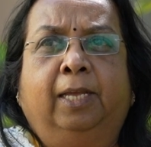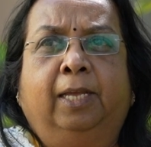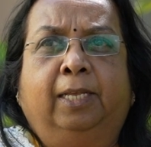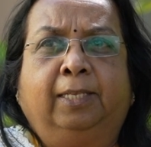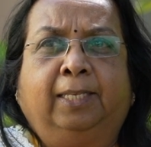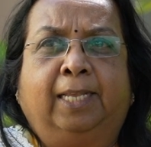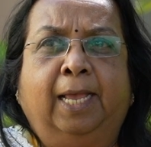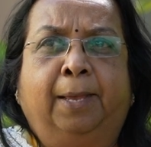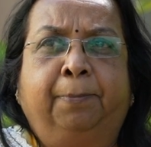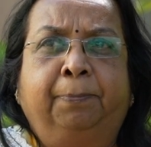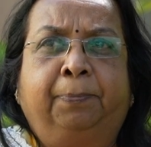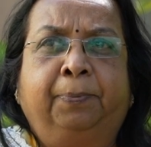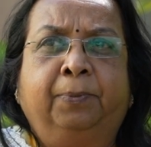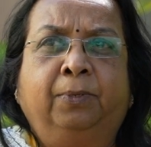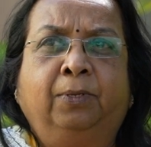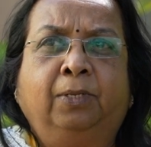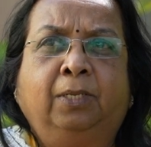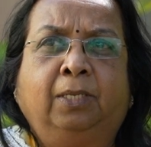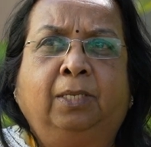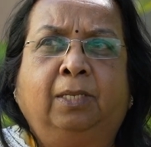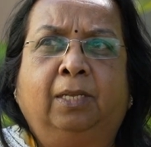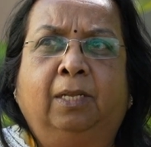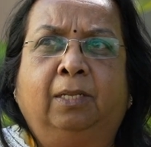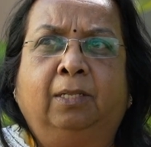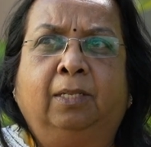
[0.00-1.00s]

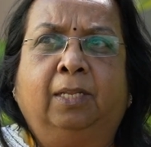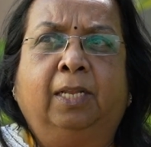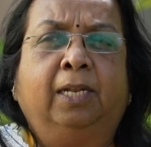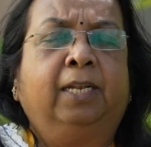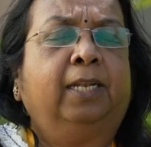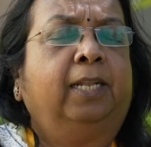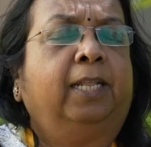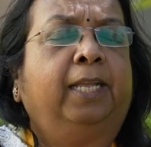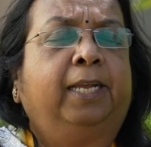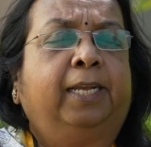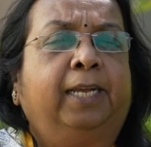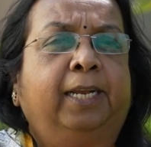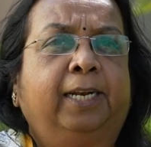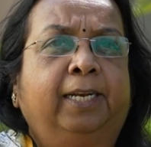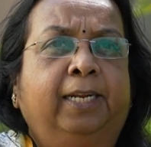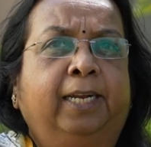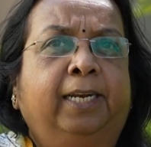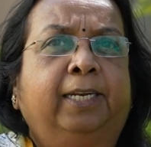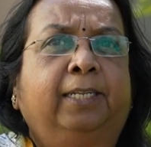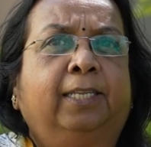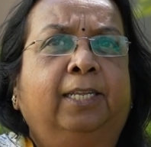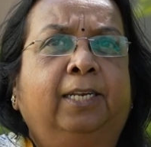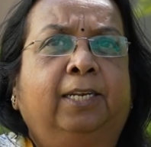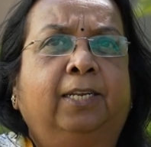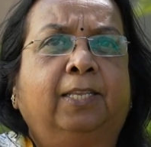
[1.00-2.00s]
samples, and then they can
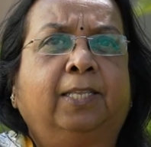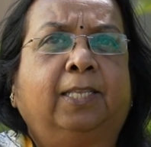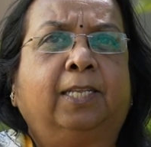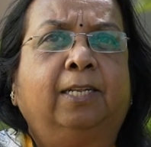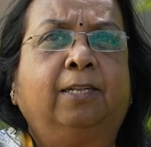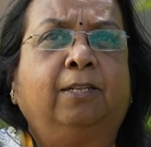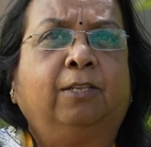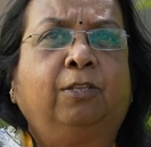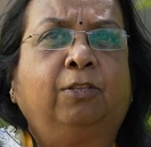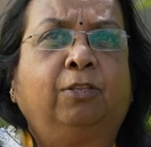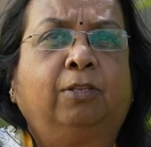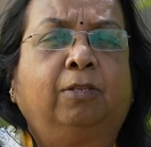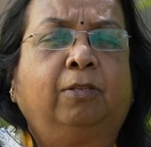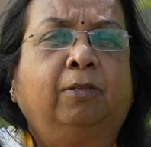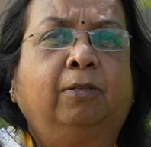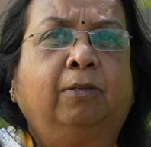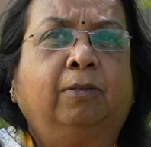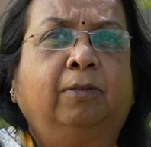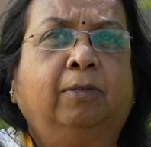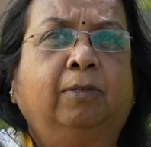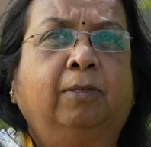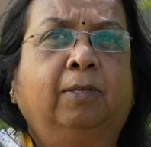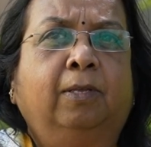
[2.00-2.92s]
get the results.